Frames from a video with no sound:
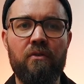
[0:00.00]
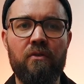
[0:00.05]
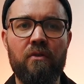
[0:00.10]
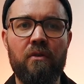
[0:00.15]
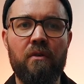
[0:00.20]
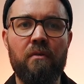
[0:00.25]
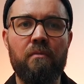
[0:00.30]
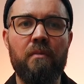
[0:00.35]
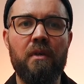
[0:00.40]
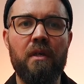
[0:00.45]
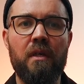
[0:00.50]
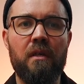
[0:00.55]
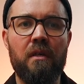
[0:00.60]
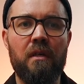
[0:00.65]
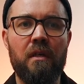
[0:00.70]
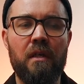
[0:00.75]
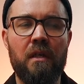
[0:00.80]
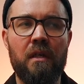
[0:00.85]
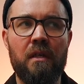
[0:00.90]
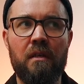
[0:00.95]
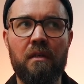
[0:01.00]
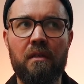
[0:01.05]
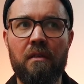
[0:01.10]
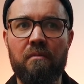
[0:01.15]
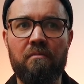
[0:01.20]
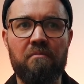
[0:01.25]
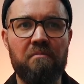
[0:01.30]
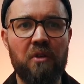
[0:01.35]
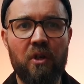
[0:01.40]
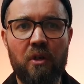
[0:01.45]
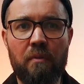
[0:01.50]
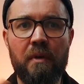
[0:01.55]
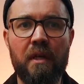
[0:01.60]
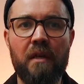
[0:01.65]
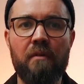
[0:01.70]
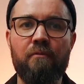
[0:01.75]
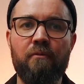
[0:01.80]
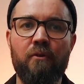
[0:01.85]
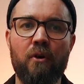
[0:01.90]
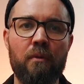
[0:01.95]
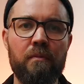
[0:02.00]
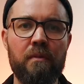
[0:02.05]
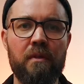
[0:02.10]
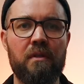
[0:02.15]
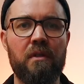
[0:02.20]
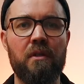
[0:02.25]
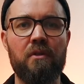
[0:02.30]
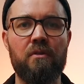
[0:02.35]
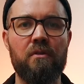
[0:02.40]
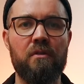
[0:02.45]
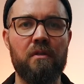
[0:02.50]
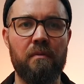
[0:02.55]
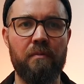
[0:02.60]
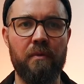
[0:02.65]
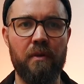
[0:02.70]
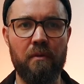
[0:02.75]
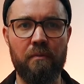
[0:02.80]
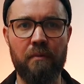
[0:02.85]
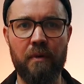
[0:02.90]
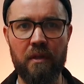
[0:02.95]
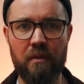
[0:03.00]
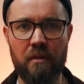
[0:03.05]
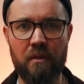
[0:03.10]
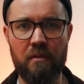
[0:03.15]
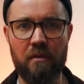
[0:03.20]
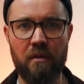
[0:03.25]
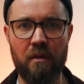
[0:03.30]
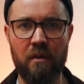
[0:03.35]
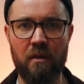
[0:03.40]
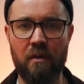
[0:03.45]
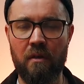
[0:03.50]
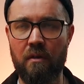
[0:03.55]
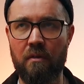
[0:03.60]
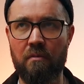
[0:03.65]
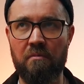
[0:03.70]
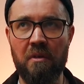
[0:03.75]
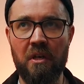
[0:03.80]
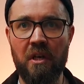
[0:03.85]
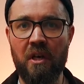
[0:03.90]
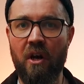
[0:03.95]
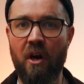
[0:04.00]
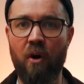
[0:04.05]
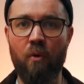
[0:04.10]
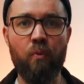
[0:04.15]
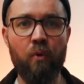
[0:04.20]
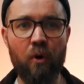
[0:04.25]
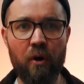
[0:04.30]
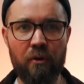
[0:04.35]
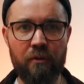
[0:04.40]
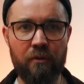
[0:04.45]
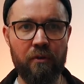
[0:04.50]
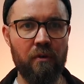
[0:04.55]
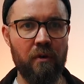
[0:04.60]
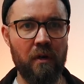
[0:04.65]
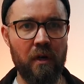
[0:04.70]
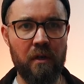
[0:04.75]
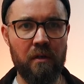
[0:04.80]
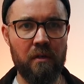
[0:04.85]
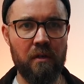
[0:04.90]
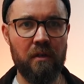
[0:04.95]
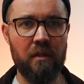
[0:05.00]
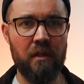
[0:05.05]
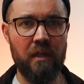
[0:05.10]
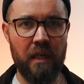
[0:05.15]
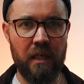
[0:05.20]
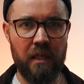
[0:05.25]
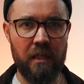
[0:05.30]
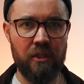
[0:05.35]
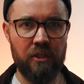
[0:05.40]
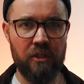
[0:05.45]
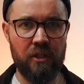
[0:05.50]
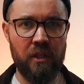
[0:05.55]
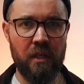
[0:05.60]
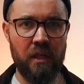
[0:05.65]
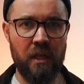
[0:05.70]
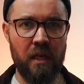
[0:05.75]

you can make informed decisions about the pieces that are worth your hard-earned cash